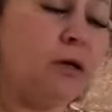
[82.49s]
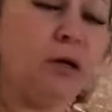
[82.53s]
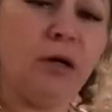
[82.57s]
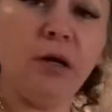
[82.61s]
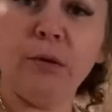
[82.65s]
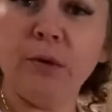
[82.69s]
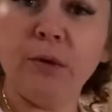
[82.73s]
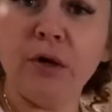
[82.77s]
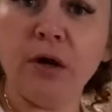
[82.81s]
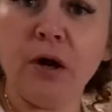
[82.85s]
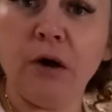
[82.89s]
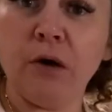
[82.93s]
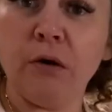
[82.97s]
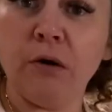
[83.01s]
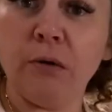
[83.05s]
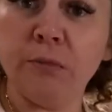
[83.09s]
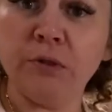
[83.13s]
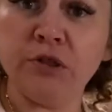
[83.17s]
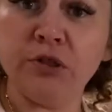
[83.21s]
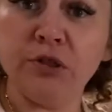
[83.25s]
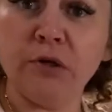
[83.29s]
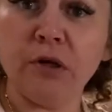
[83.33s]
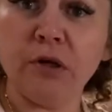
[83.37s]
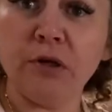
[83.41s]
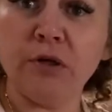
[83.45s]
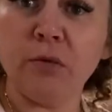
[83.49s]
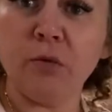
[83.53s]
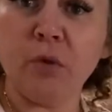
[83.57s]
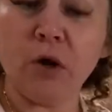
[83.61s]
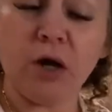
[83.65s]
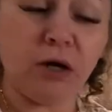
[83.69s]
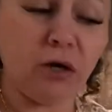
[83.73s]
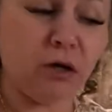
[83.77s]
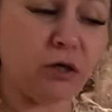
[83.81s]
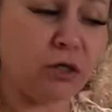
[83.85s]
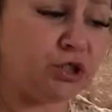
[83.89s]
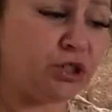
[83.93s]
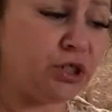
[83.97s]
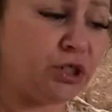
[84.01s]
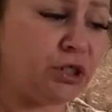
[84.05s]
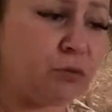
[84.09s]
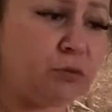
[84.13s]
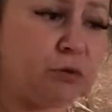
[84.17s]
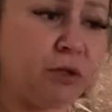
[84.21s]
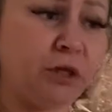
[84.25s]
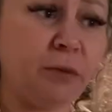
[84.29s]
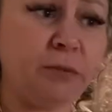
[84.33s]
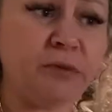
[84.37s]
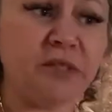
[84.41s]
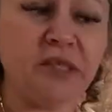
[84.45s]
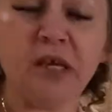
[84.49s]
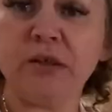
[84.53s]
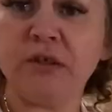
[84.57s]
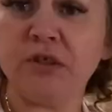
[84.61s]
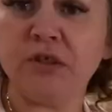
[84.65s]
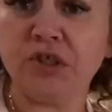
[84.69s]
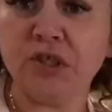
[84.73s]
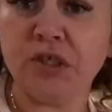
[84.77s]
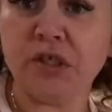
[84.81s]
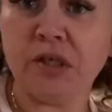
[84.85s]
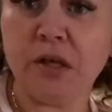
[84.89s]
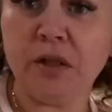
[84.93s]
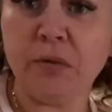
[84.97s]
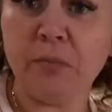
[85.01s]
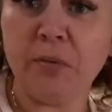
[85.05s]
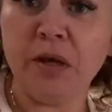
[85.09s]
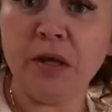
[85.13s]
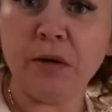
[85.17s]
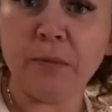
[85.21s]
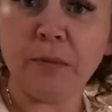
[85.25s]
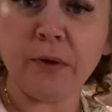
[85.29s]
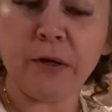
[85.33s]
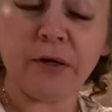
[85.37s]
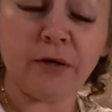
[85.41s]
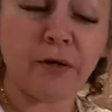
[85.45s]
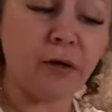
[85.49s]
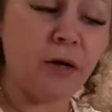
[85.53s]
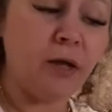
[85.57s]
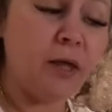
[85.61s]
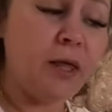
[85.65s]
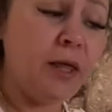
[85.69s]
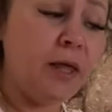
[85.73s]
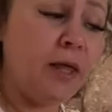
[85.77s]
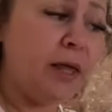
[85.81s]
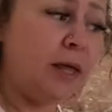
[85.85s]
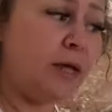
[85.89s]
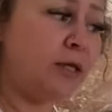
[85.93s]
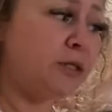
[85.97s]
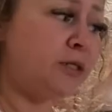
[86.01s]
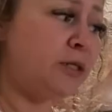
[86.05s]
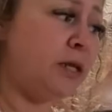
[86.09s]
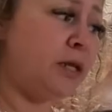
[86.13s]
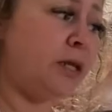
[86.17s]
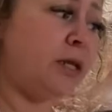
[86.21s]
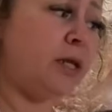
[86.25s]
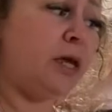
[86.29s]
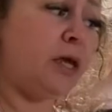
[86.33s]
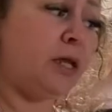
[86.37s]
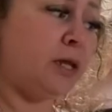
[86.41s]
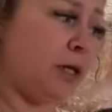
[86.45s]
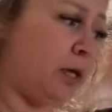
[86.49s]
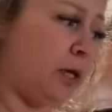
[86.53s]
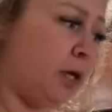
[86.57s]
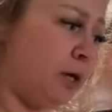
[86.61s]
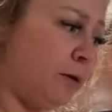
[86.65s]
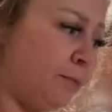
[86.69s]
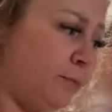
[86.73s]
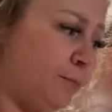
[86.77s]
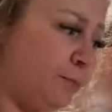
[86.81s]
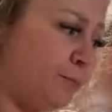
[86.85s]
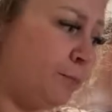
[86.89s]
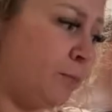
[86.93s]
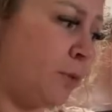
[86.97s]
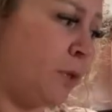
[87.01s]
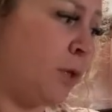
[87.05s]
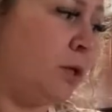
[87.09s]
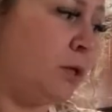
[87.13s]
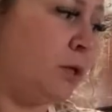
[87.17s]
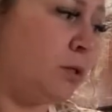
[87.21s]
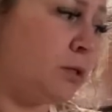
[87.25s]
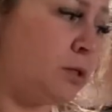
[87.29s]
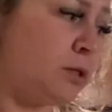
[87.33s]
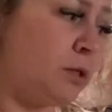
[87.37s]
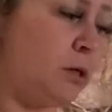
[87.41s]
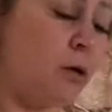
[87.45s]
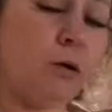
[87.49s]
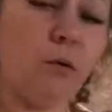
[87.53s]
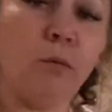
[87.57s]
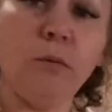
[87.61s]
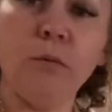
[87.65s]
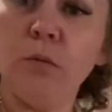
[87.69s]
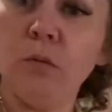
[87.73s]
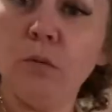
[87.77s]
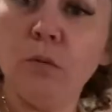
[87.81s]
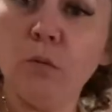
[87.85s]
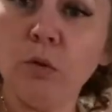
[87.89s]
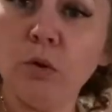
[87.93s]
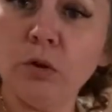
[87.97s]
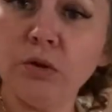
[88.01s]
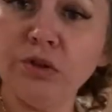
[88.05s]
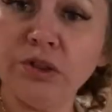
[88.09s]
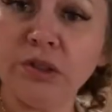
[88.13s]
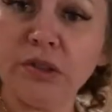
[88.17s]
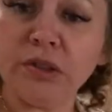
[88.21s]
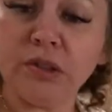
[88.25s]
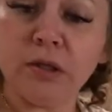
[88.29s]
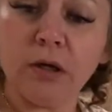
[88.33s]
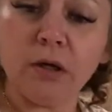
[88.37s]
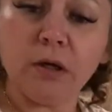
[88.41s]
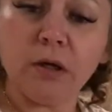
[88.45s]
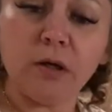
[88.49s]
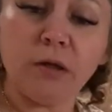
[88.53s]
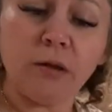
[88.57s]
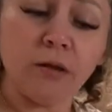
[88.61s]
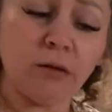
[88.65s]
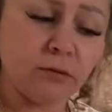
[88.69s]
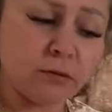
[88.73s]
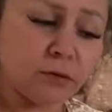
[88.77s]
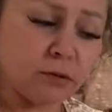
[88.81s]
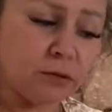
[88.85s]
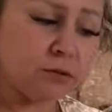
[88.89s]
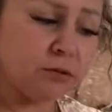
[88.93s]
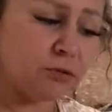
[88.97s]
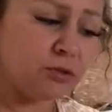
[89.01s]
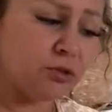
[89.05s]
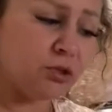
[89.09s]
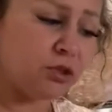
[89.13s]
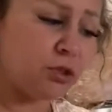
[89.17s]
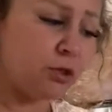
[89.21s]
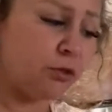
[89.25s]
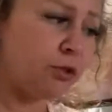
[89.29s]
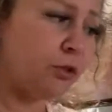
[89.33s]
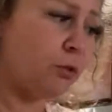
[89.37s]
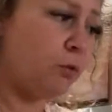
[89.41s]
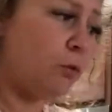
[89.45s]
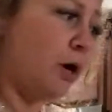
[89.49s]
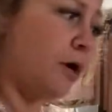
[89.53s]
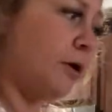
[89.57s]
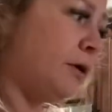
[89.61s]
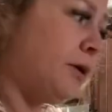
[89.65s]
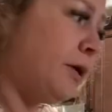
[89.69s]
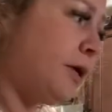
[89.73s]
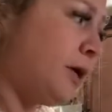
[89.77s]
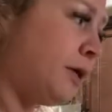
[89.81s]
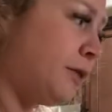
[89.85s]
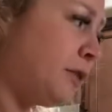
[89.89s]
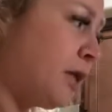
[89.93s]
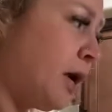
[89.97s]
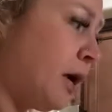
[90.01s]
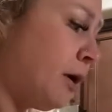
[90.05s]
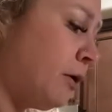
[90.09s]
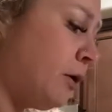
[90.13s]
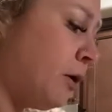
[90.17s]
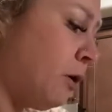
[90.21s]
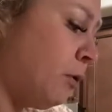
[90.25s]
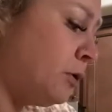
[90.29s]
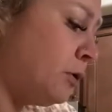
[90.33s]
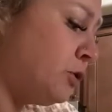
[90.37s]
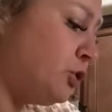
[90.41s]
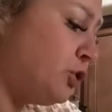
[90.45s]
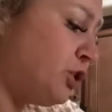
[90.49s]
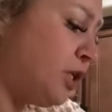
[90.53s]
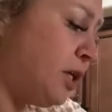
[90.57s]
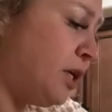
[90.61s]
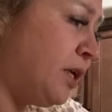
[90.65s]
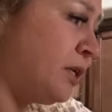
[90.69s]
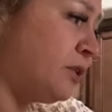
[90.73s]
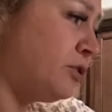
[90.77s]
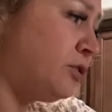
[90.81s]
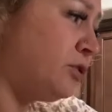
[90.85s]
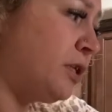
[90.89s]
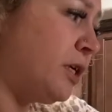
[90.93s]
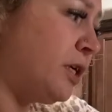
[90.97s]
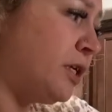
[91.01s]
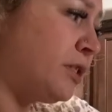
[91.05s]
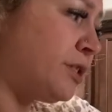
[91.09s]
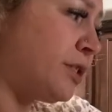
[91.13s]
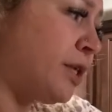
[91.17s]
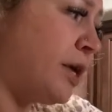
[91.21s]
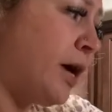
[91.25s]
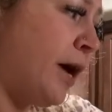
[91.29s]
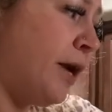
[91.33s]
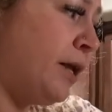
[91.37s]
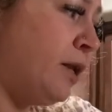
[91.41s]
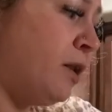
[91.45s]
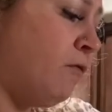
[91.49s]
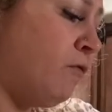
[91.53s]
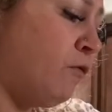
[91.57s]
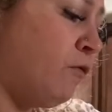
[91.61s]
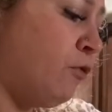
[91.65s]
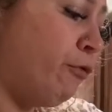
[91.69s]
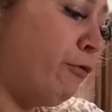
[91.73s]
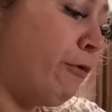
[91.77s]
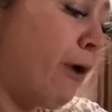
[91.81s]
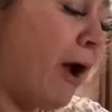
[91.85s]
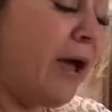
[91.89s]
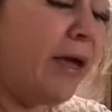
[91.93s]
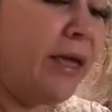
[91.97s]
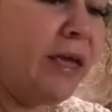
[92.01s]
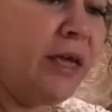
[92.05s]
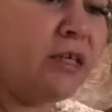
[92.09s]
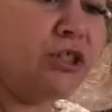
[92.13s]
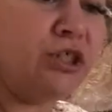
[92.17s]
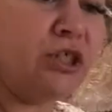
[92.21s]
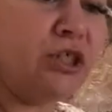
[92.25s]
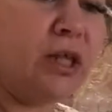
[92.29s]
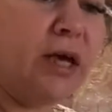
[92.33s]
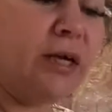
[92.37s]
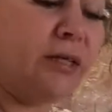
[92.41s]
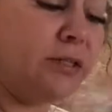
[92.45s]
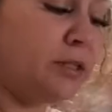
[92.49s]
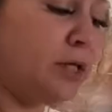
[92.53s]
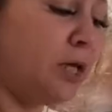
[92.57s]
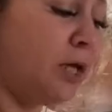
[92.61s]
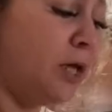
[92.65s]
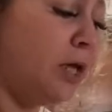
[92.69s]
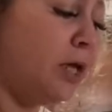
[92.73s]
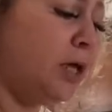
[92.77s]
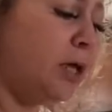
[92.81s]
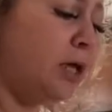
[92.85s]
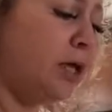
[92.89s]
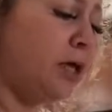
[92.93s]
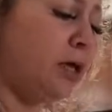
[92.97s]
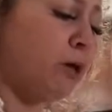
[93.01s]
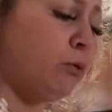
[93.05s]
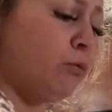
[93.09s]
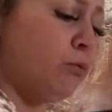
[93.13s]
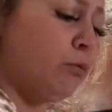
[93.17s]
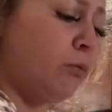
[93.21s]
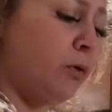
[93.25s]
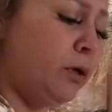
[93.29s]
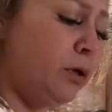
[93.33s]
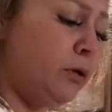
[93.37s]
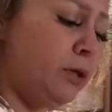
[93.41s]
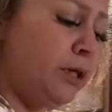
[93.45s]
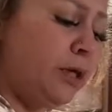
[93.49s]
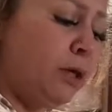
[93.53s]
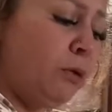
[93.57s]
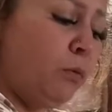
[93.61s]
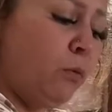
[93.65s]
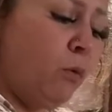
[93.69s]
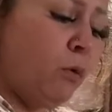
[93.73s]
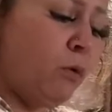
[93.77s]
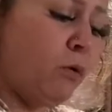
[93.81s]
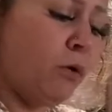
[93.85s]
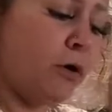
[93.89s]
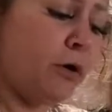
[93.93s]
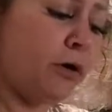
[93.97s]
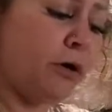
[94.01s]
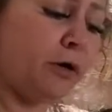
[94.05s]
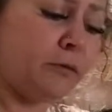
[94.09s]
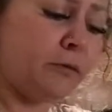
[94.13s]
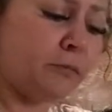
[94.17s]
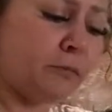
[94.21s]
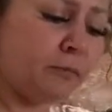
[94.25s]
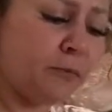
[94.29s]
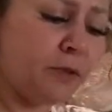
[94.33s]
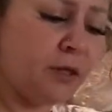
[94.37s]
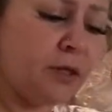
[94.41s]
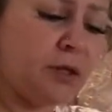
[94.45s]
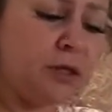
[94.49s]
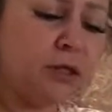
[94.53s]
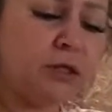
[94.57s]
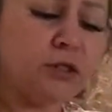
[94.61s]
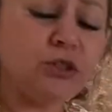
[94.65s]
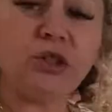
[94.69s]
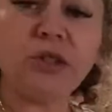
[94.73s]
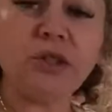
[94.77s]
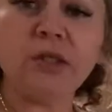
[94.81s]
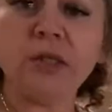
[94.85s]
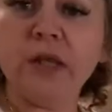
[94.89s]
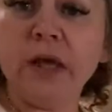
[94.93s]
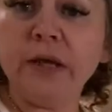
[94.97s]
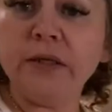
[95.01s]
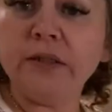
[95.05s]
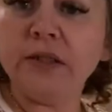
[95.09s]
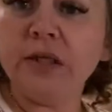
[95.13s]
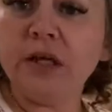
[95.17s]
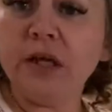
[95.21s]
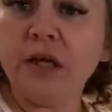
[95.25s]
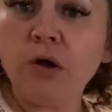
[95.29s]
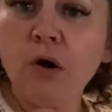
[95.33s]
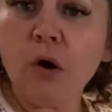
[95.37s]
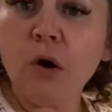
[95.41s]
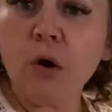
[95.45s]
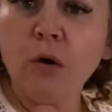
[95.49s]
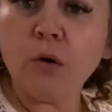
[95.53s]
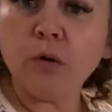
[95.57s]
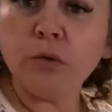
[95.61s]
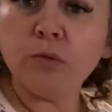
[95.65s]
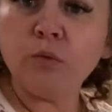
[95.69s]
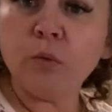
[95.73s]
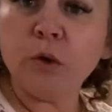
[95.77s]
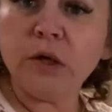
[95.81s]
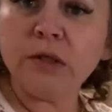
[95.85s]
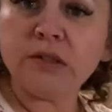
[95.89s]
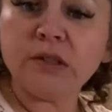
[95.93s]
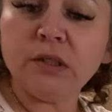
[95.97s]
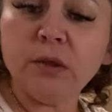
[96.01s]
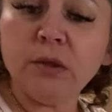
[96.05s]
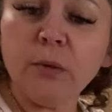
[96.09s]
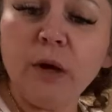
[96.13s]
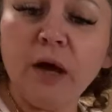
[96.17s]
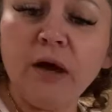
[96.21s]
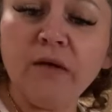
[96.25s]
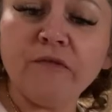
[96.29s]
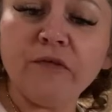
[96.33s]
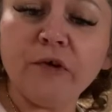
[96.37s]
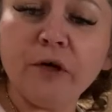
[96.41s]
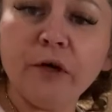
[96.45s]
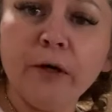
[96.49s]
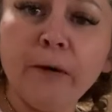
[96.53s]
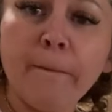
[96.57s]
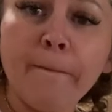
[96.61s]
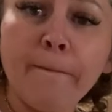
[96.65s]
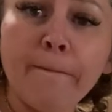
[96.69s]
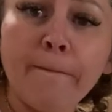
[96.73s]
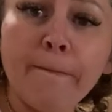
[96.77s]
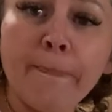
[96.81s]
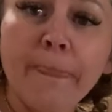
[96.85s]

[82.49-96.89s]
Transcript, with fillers: Here we go. I'm going to turn on the water because she's really upset that she saw the peanut butter and didn't get me, So we'll just uh, start the water, get that going. She gets kind of cryy. She likes it really warm. She doesn't like to get cold whatsoever.